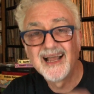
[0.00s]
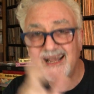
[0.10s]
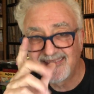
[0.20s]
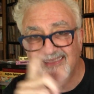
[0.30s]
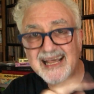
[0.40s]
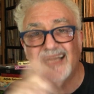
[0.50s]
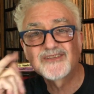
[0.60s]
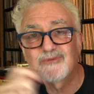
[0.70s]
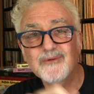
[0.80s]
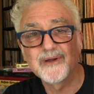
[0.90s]
And
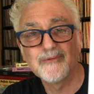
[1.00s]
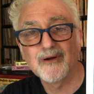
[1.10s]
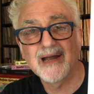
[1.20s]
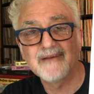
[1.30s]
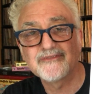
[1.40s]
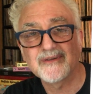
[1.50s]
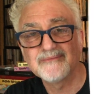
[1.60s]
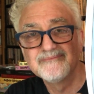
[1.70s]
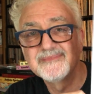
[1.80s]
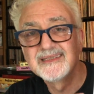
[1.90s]
that's what we were after.
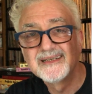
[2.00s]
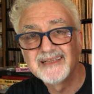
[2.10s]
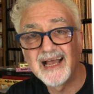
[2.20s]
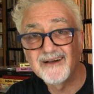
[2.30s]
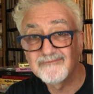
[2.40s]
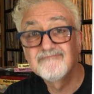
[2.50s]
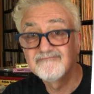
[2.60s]
Now,